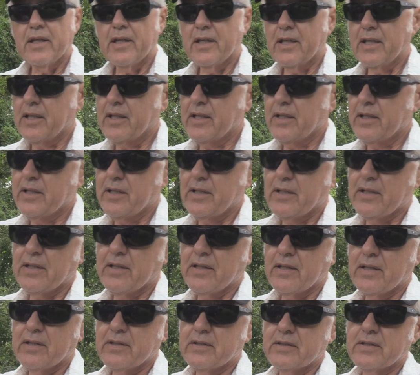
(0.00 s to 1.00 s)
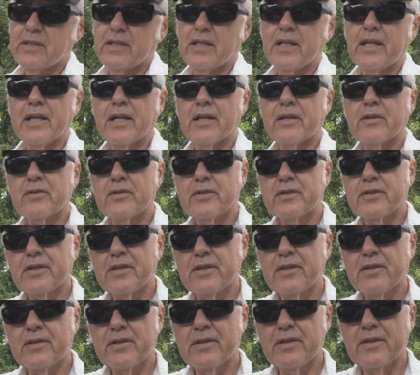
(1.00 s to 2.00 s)
And here's the
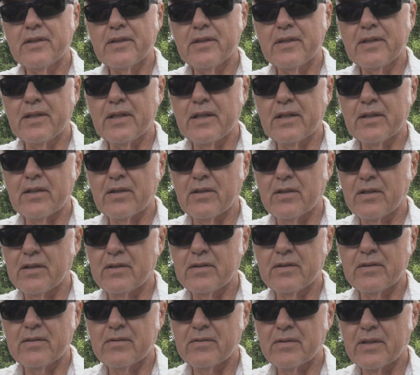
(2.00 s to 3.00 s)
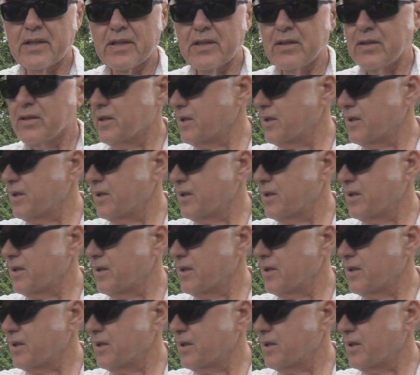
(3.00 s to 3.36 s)
accuracy, dead on, right